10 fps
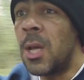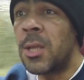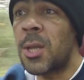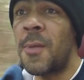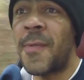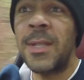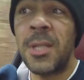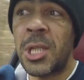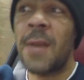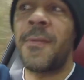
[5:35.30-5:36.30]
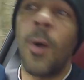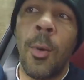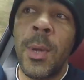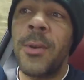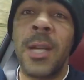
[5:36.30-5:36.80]
So the thing to check
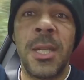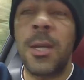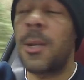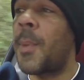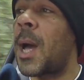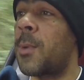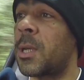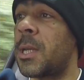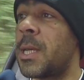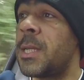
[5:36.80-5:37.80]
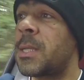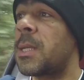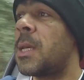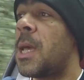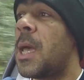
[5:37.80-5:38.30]
for when you're actually going to buy one of these
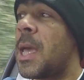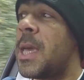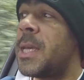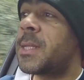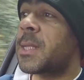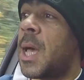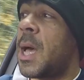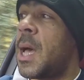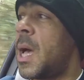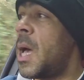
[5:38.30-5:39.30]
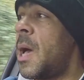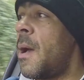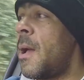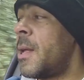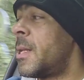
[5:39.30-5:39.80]
is
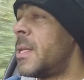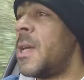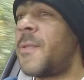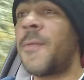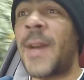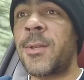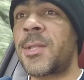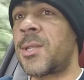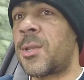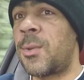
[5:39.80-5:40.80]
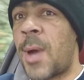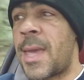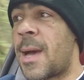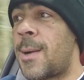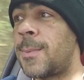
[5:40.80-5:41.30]
if the Vanos is on the way
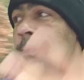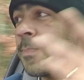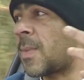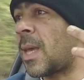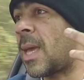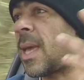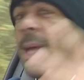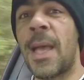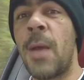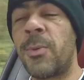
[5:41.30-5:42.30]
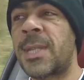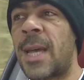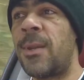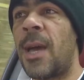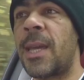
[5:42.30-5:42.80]
out, it will
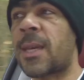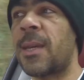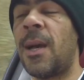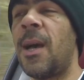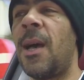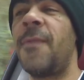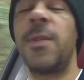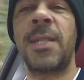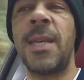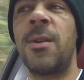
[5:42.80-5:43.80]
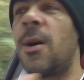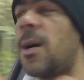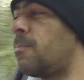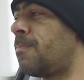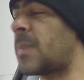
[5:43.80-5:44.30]
sound like if you say you got
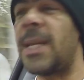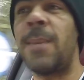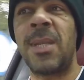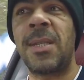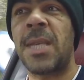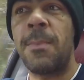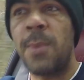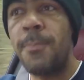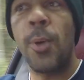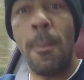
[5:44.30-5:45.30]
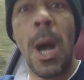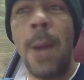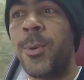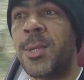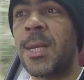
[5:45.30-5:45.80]
an empty tin and put
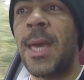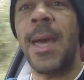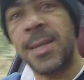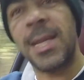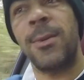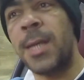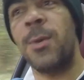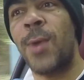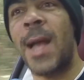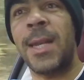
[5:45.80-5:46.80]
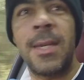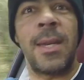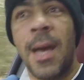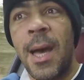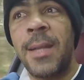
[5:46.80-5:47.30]
marbles in it, it sounds like you're rattling
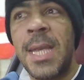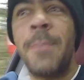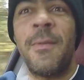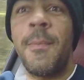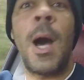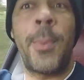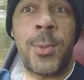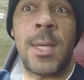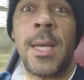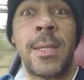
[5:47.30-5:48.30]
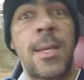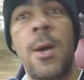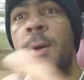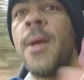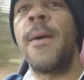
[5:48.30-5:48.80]
a tin with marbles in it.
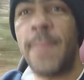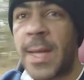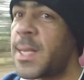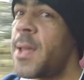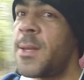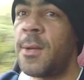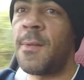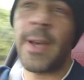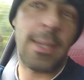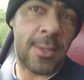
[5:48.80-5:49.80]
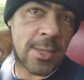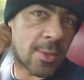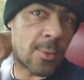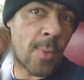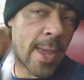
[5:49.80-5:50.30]
So that's how you know the Vanos is
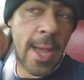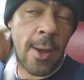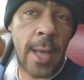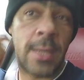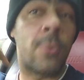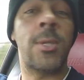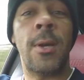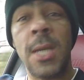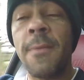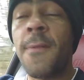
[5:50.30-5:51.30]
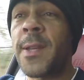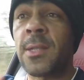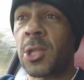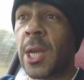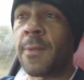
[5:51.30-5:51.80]
on the way out. And also another thing
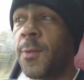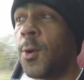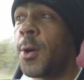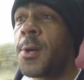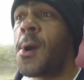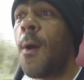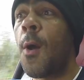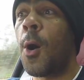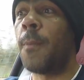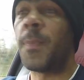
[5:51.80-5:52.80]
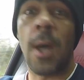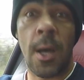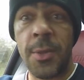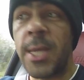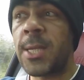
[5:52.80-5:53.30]
to check for
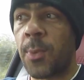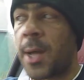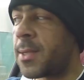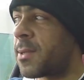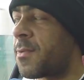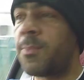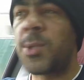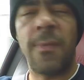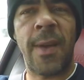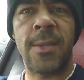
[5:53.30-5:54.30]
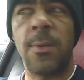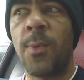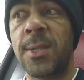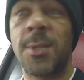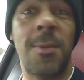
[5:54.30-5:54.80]
on these ones from
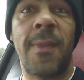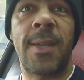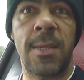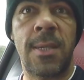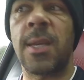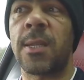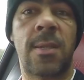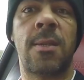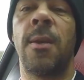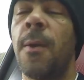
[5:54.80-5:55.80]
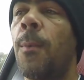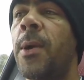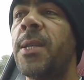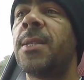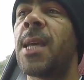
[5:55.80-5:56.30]
2001 to 2006,
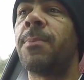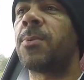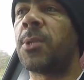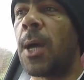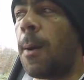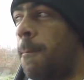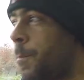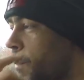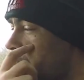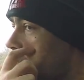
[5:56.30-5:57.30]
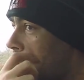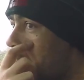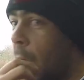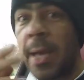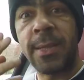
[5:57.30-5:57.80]
when these M's were done,
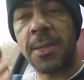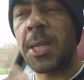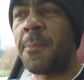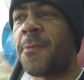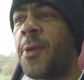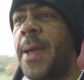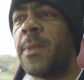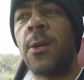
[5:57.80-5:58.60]
is the subframe.